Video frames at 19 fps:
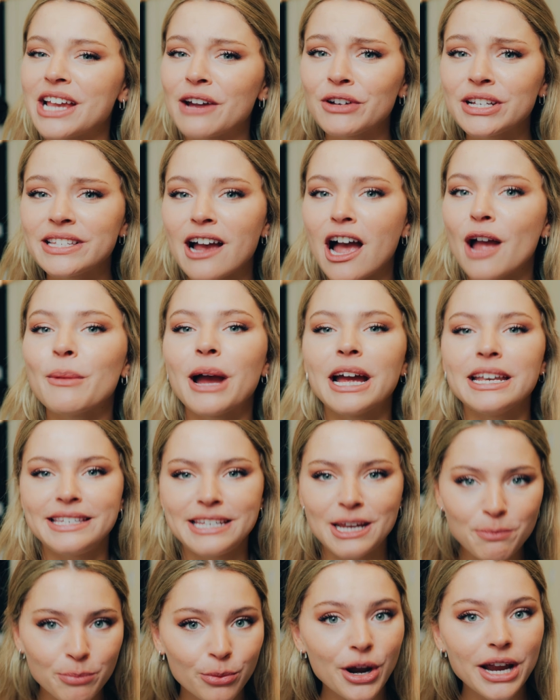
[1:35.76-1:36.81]
every time I
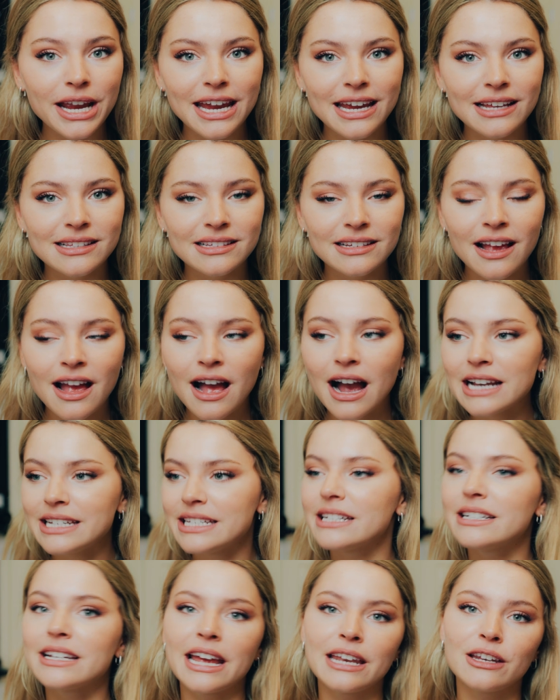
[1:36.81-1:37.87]
did bring it, I
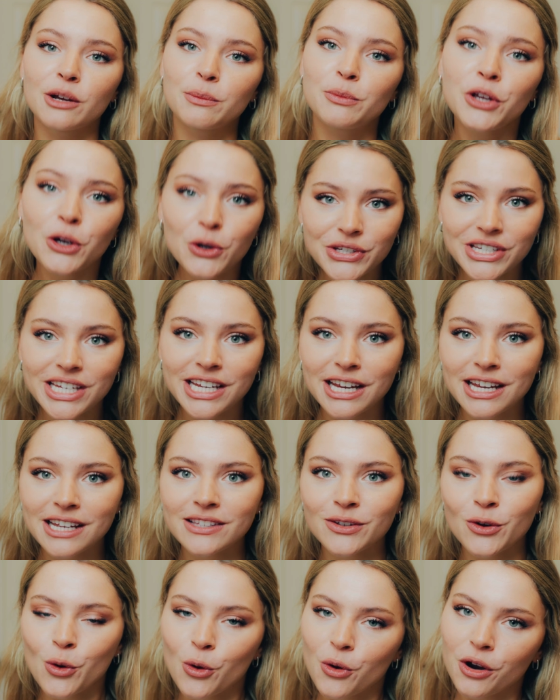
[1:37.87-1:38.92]
didn't end up using
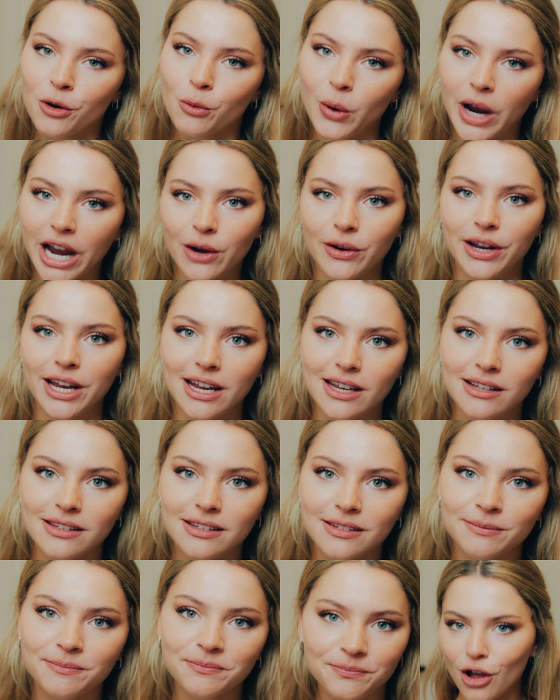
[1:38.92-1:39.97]
it or wearing
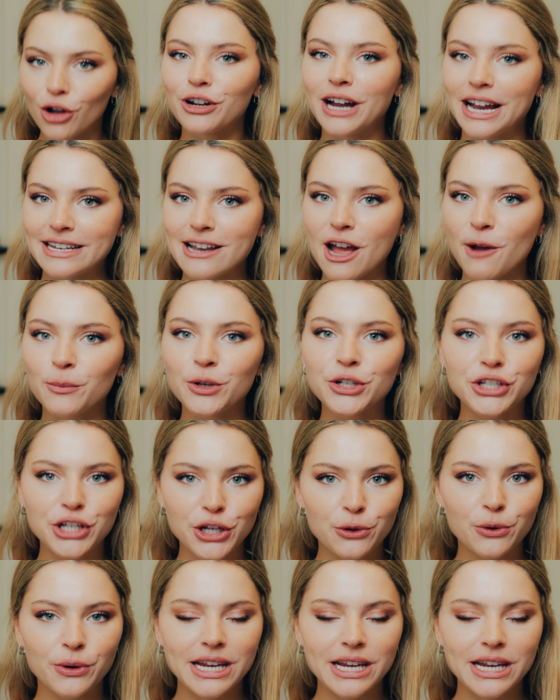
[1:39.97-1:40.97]
it. Alright, number 2